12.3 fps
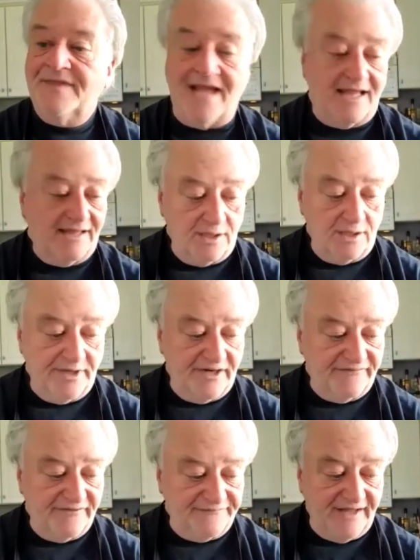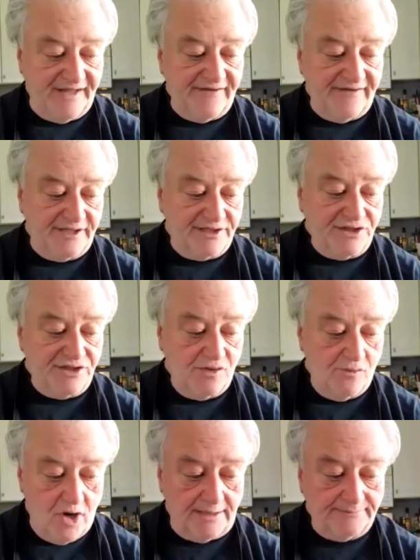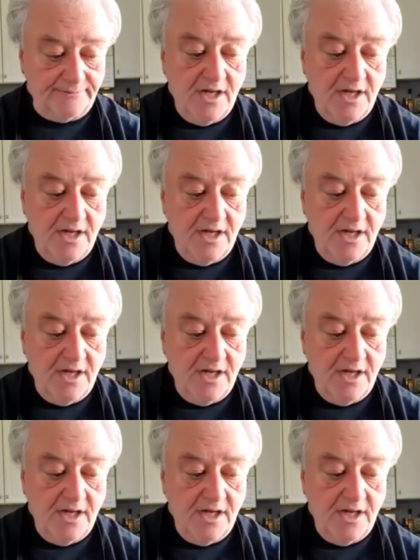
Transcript: that little bit of a flavor that you want.